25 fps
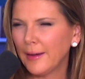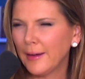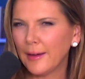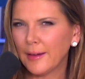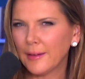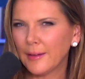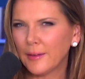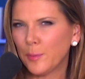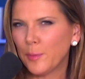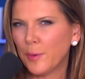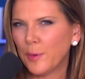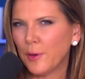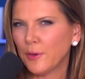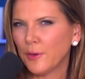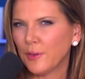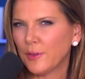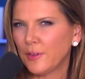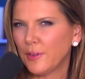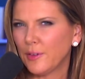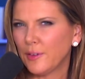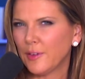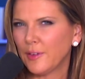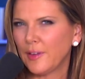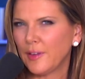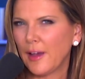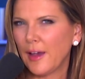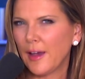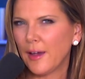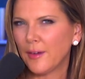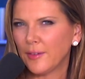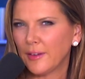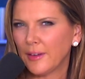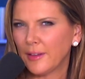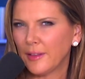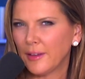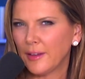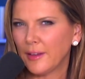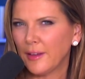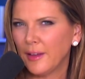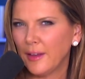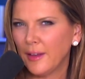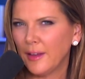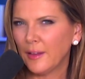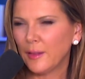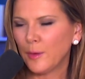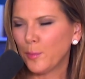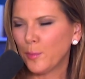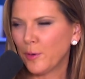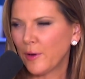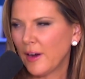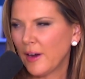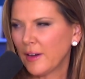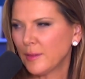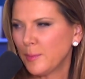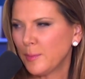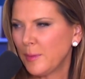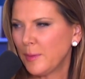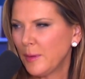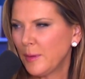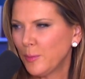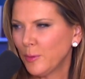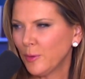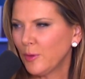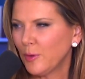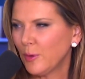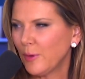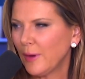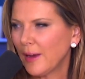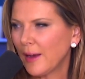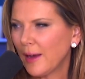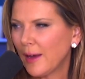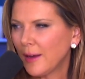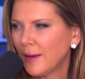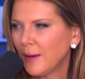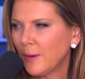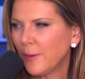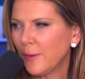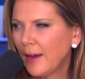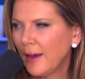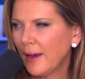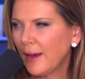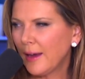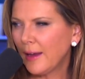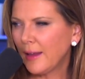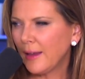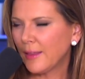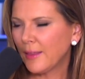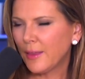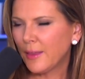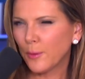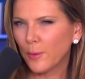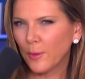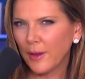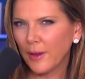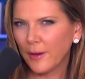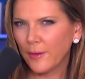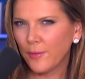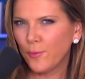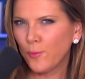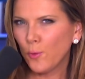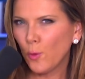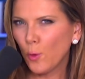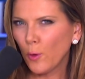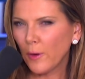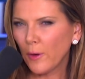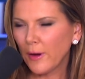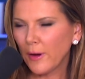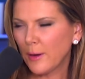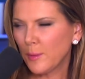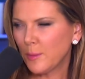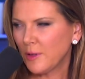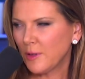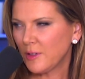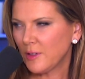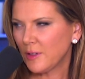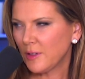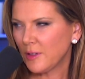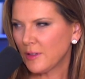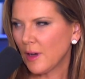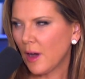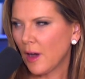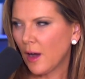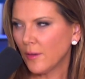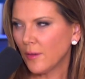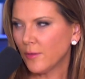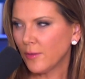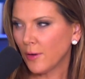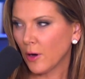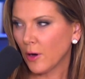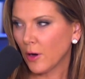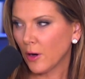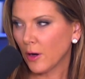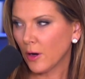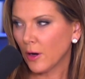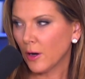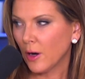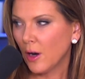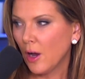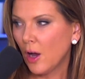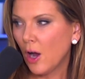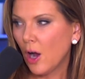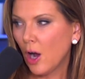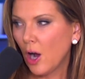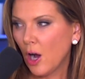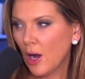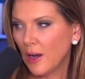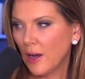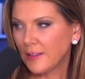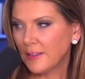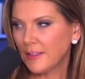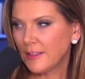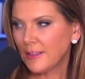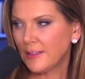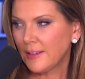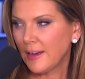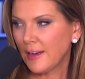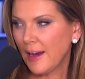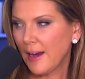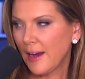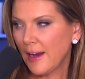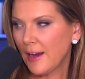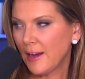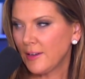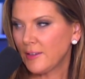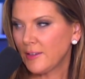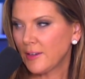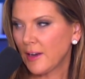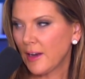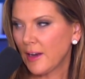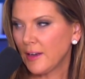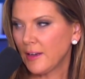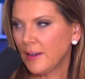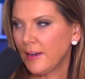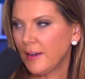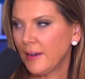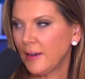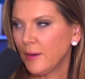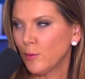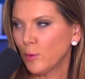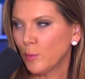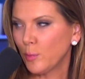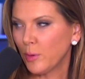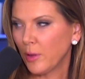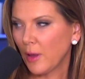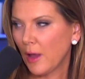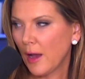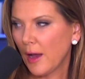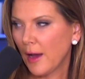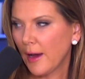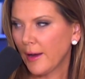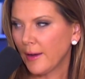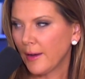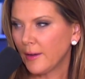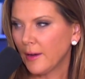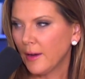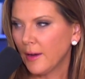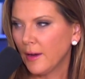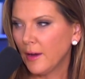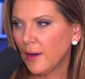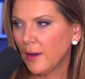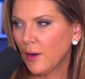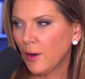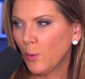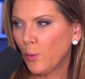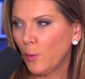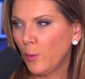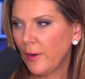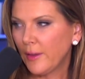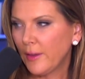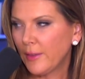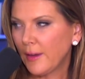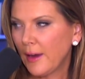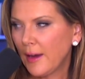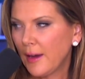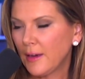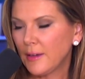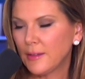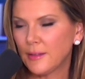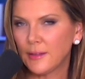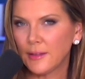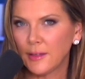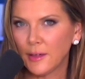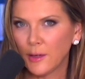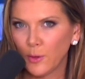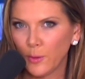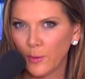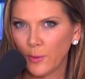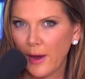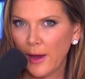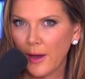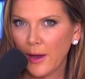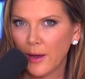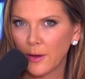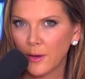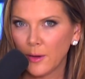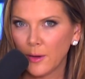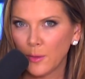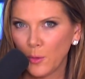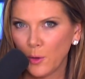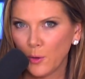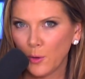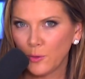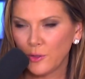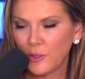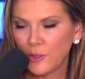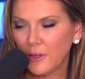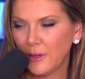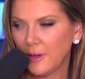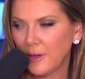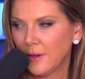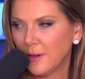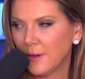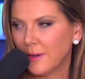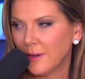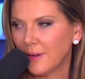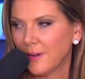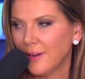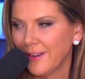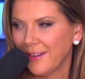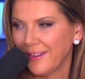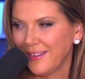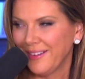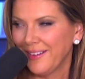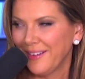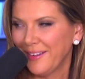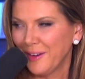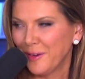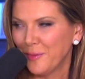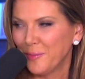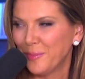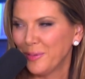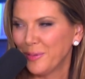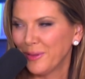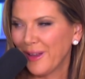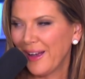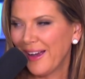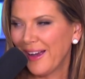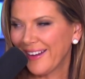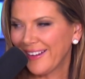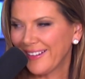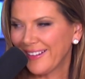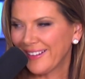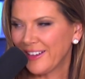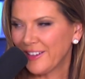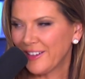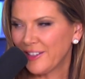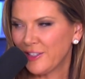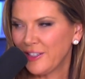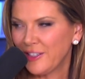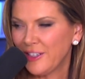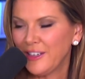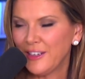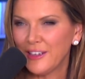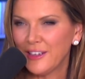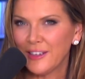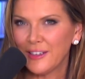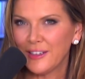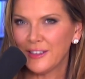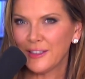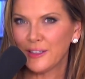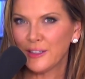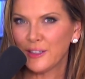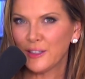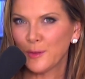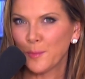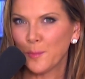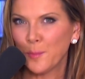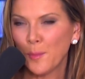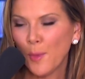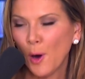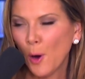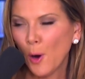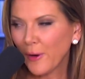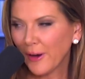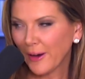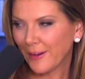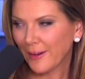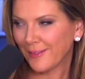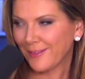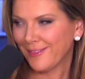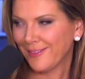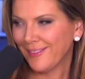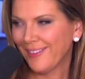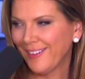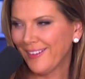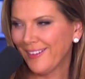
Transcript: As opposed to just having the press people do it. Anyway, there were like four images of her on stage, and he replied with a cigarette emoji, implying that she is smoking.